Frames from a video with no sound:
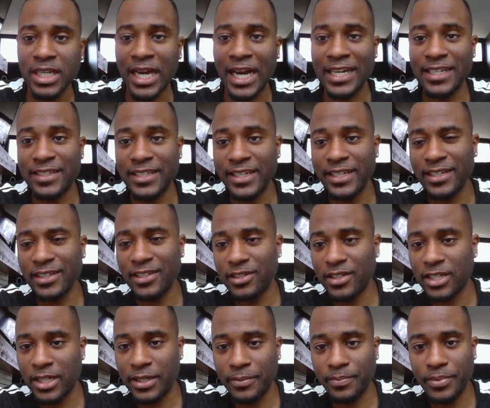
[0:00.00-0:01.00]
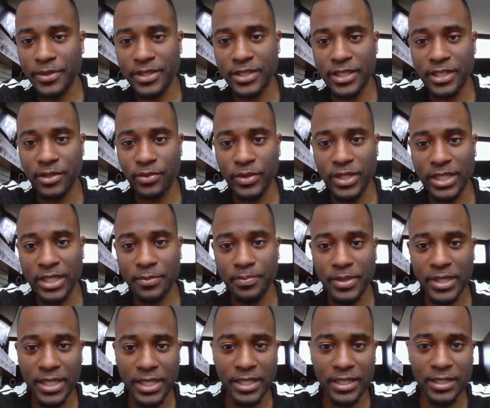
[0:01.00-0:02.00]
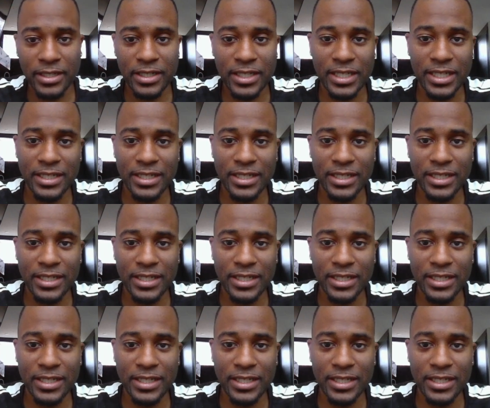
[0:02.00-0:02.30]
I did look up the Wikipedia.